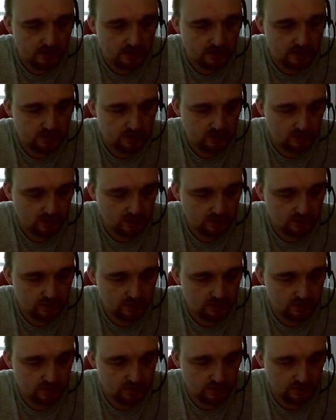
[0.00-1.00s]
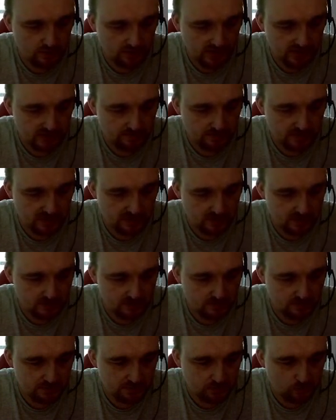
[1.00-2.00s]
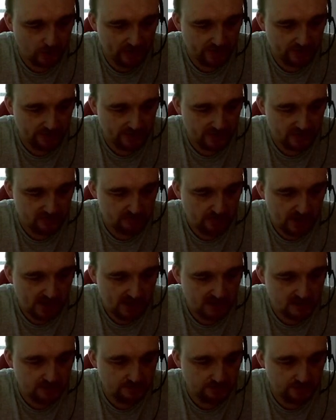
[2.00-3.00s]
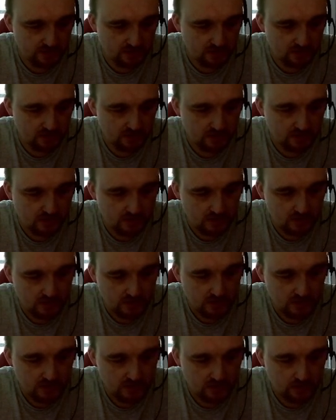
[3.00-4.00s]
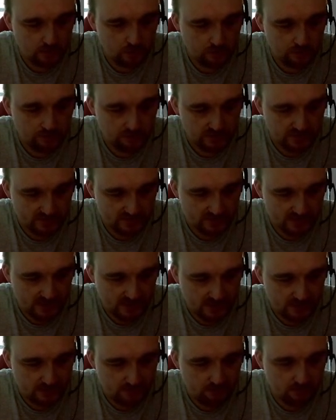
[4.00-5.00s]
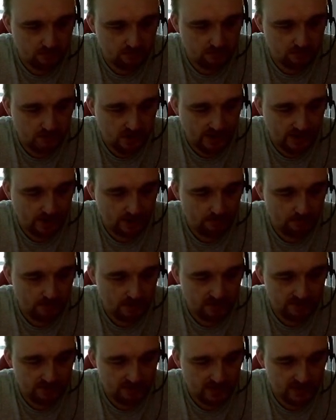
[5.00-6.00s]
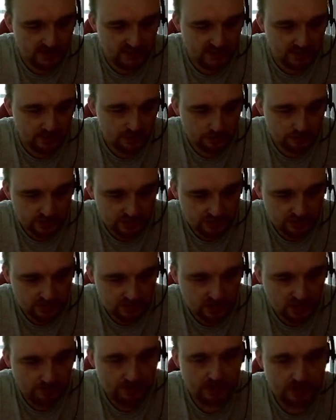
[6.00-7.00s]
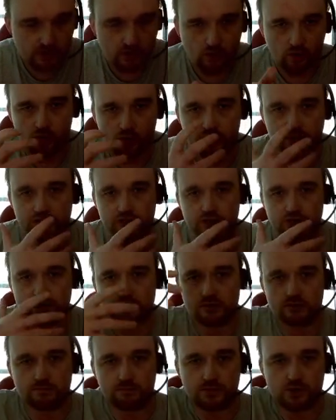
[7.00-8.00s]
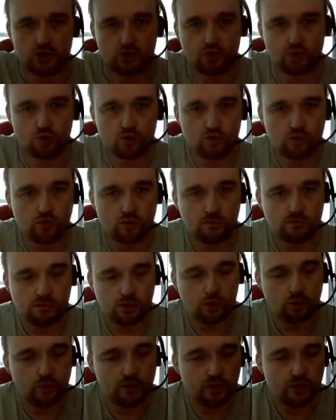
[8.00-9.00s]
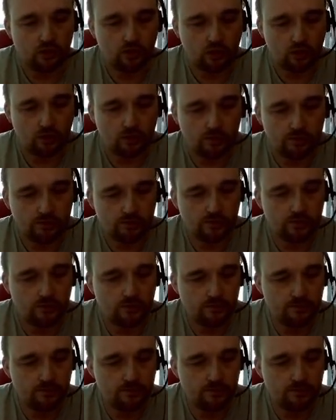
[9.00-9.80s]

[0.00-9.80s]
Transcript: So it looks as though this person's been wearing this mask for a time, but this energy is coming along and just blowing it off.